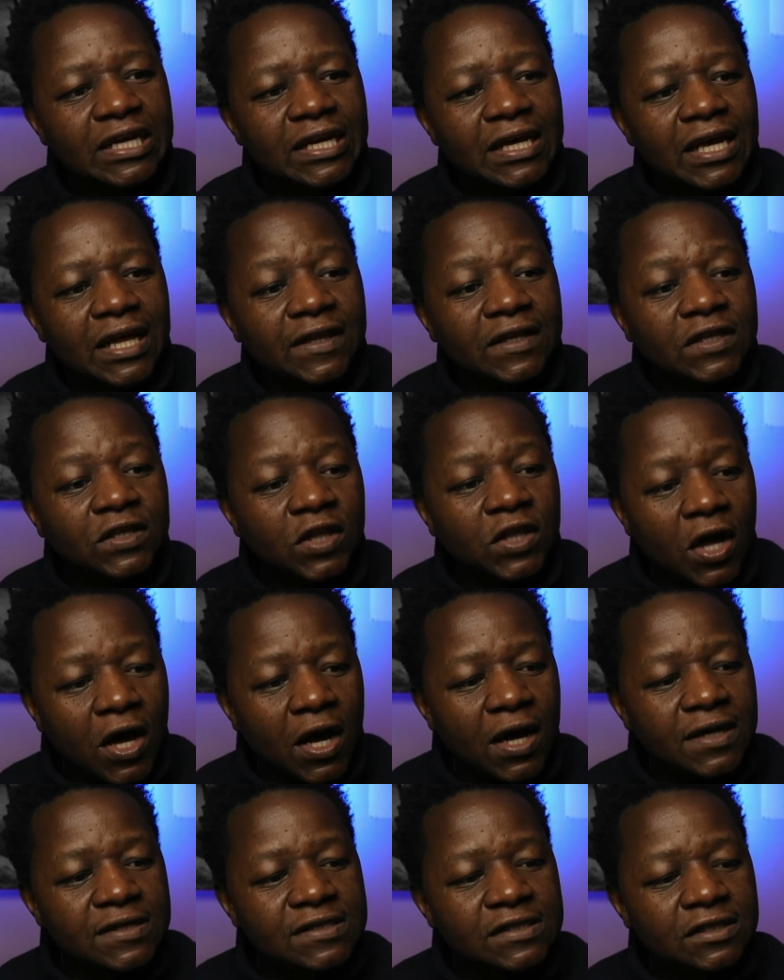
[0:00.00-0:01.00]
The
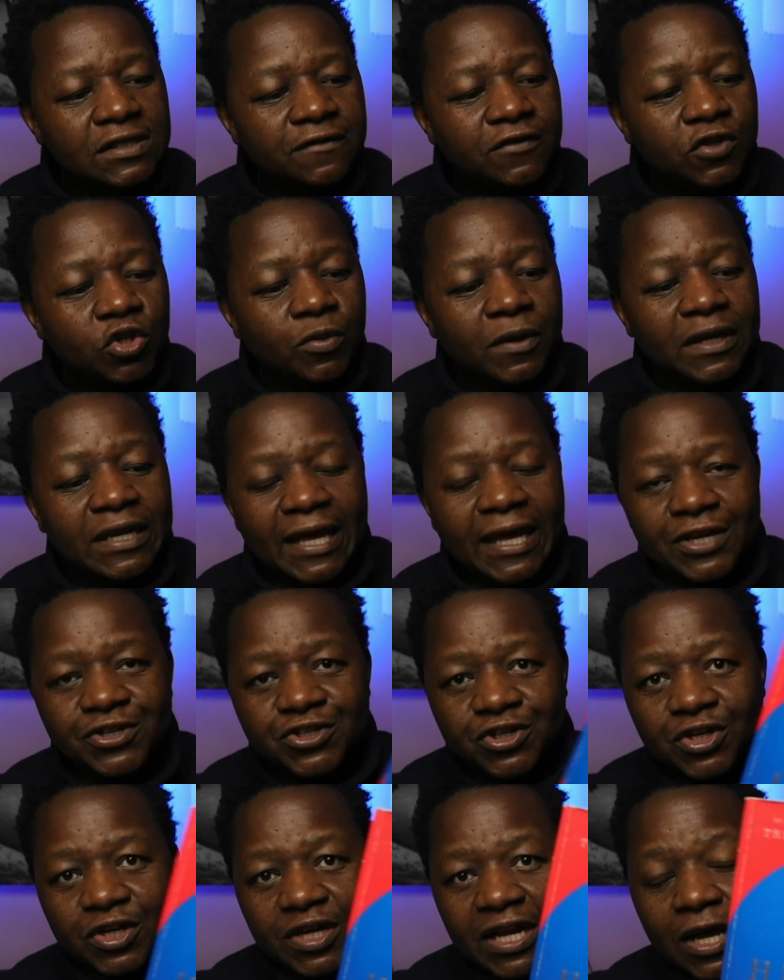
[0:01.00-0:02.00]
Laws of Human
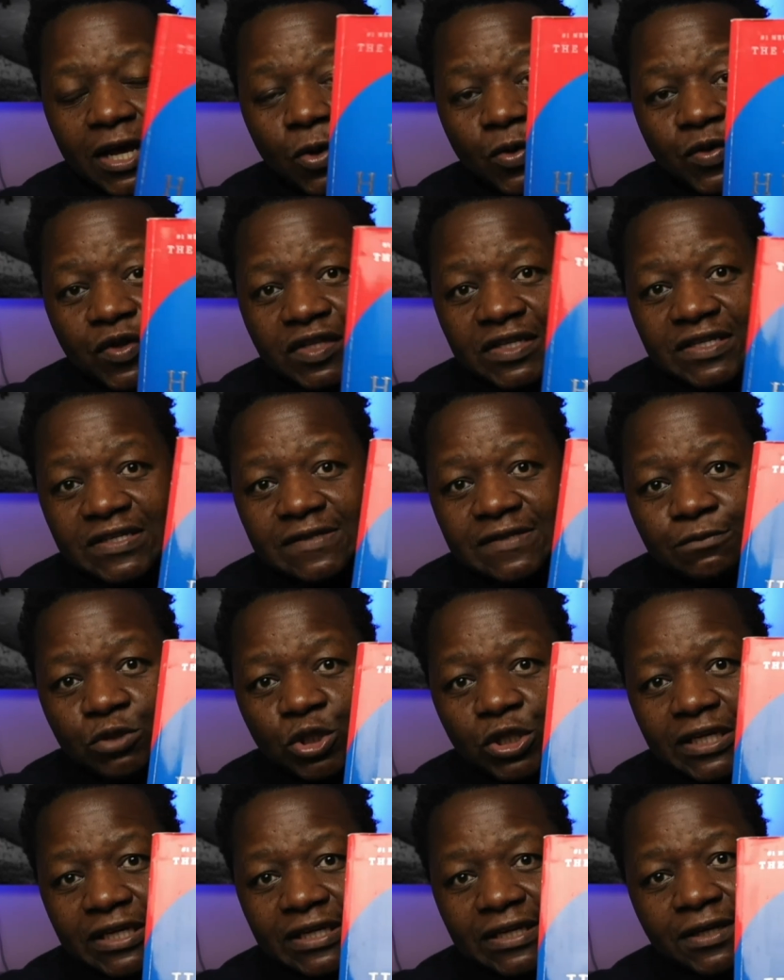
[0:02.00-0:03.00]
Nature. Now, this
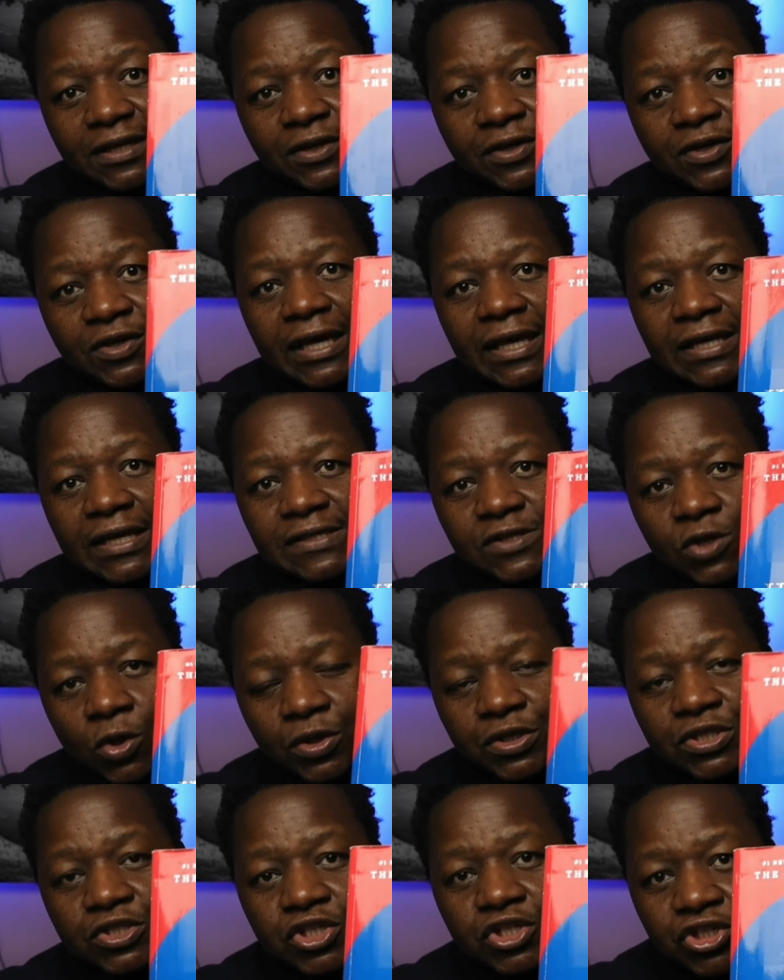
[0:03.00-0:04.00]
book here is
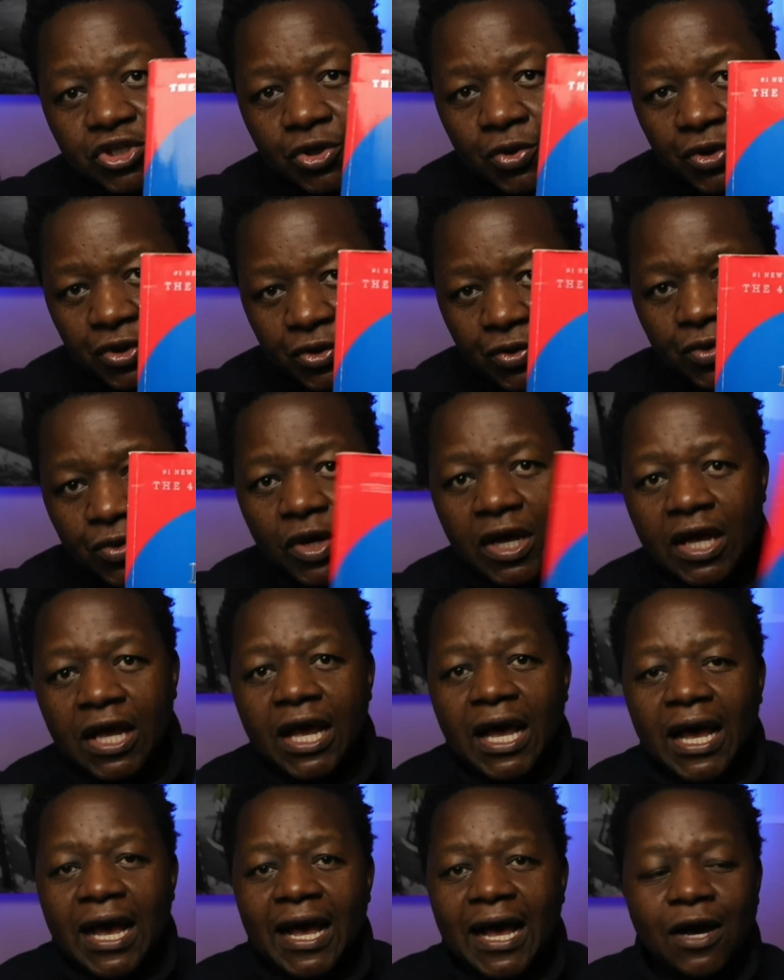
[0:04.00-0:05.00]
going to show you
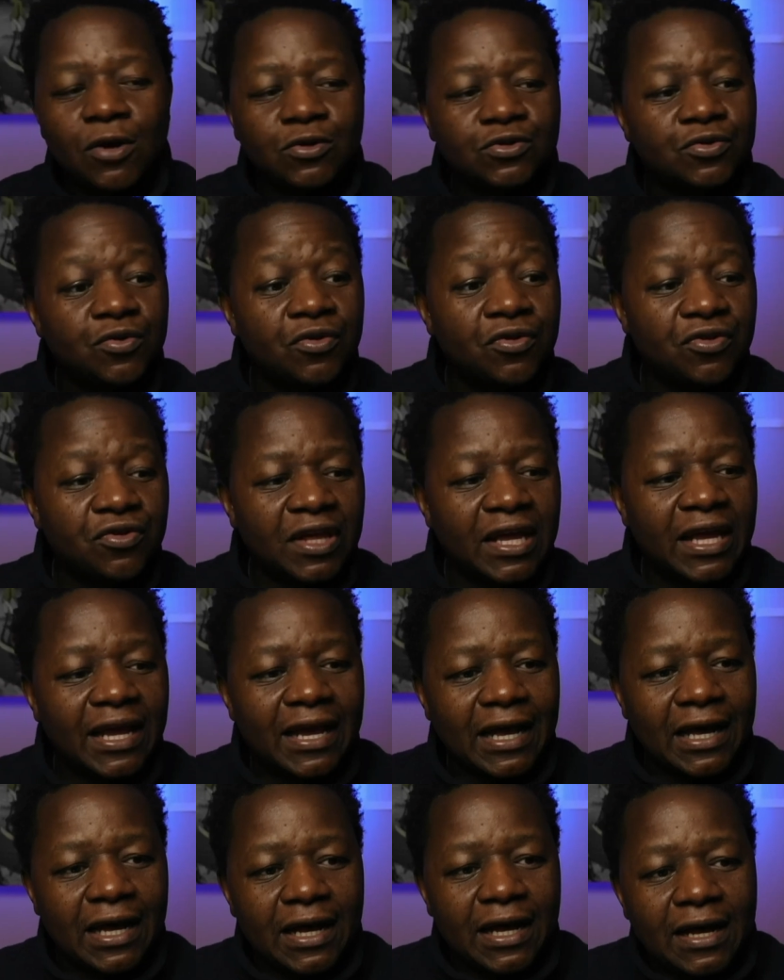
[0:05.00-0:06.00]
how to
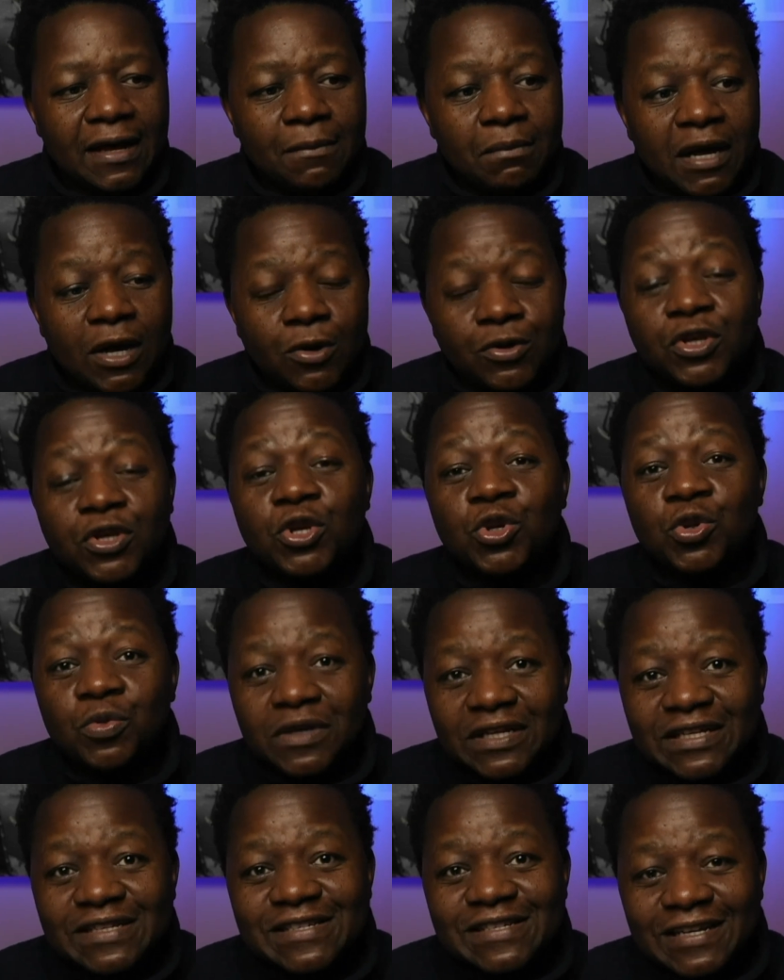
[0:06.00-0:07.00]
think about
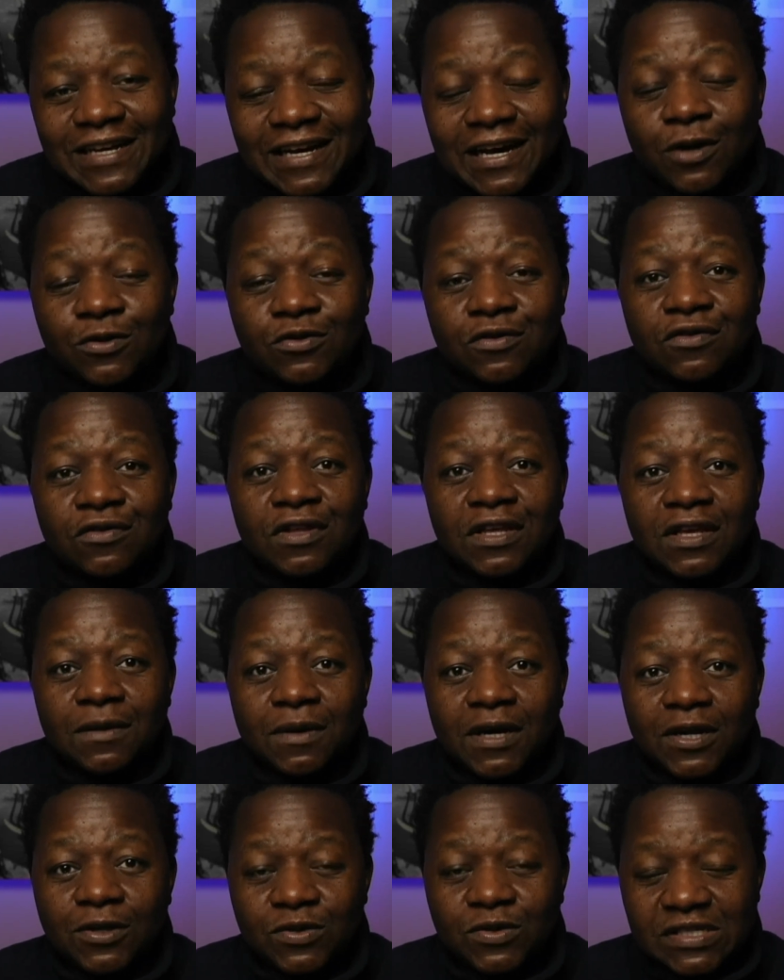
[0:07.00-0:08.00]
humans, how to think
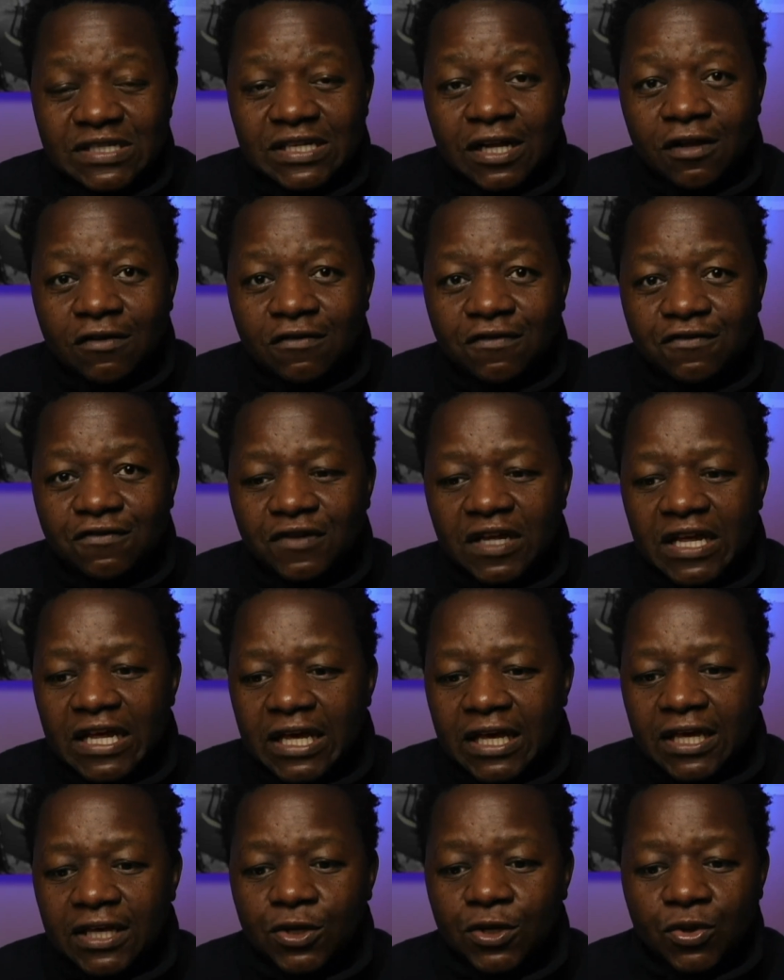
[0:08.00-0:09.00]
about yourself,
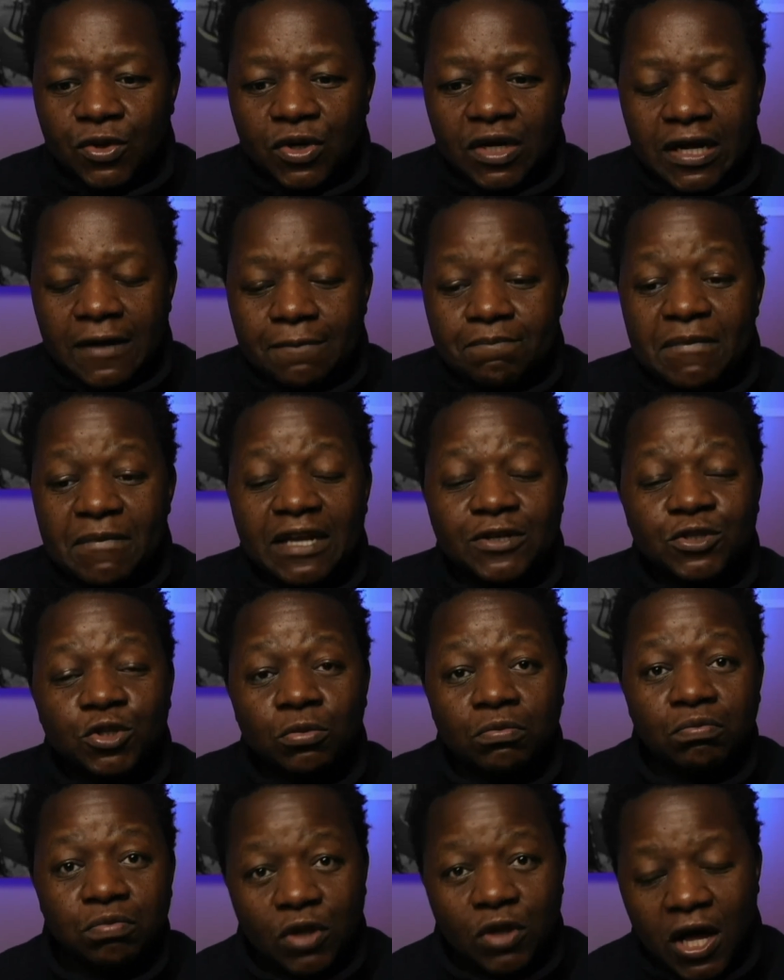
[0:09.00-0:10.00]
your mental
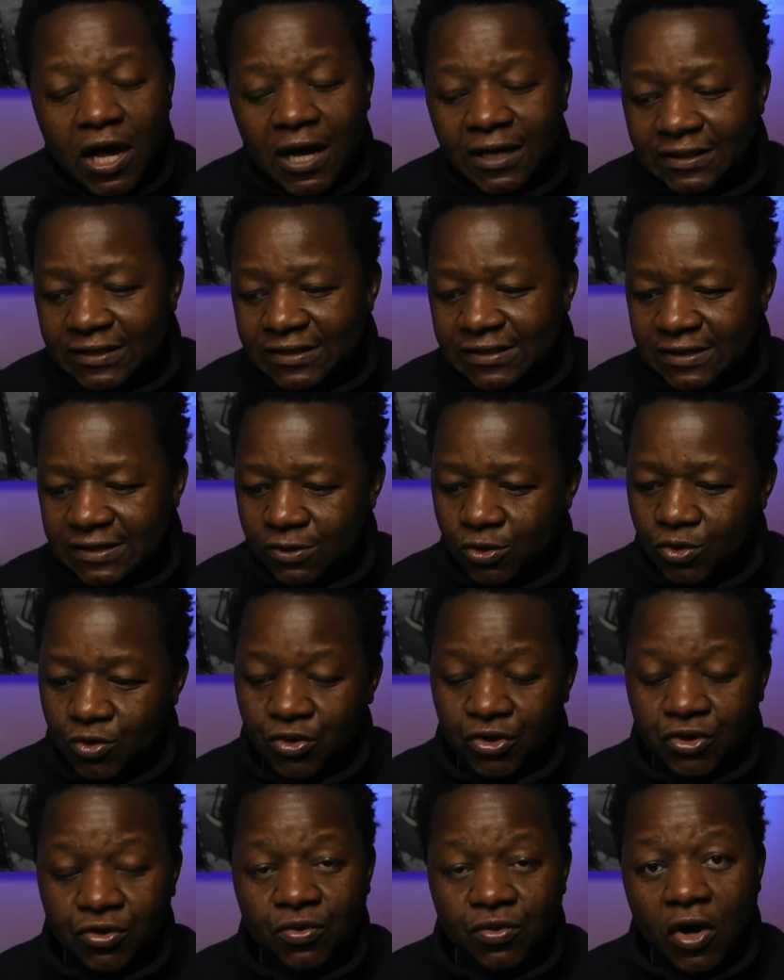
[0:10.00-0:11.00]
blocks, who
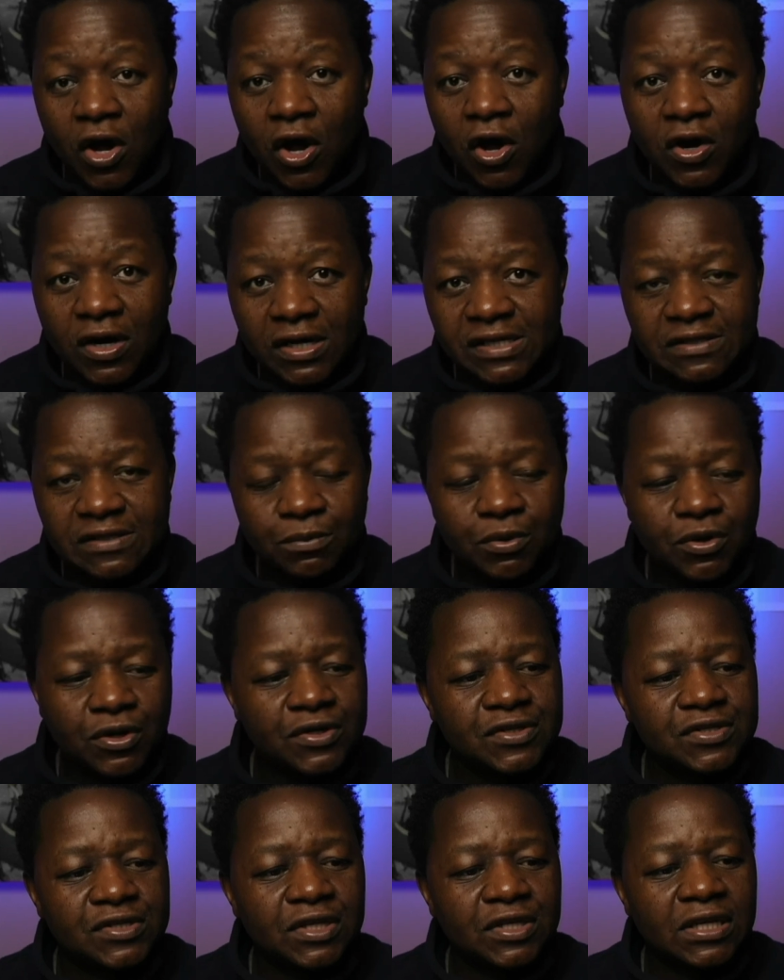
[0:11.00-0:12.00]
you are as a
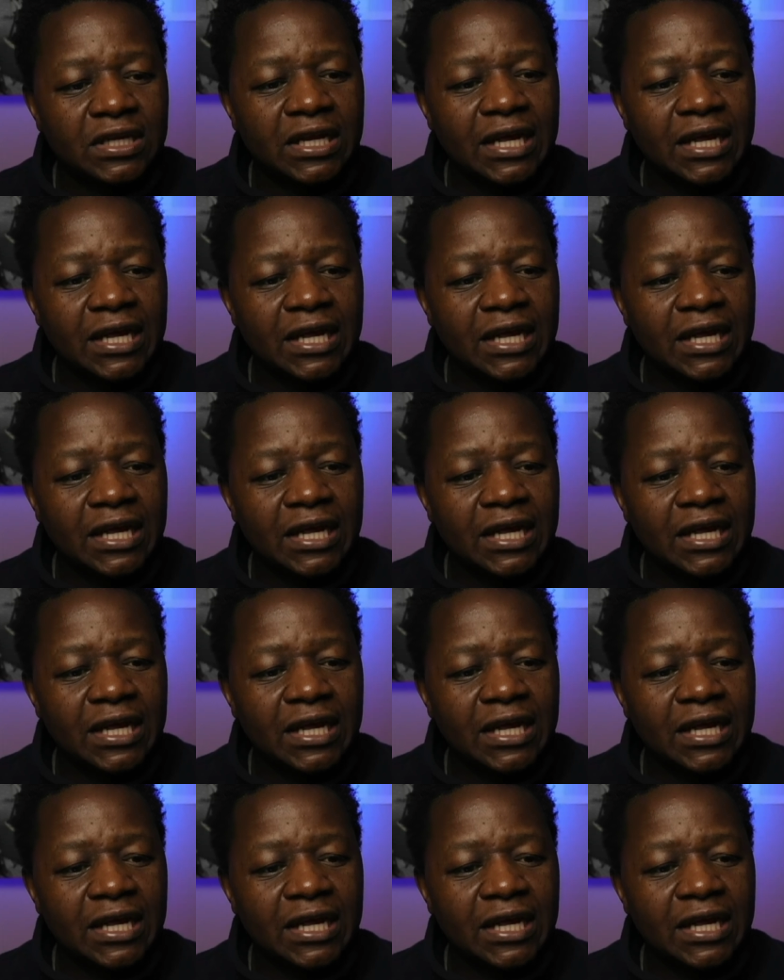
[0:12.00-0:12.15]
person,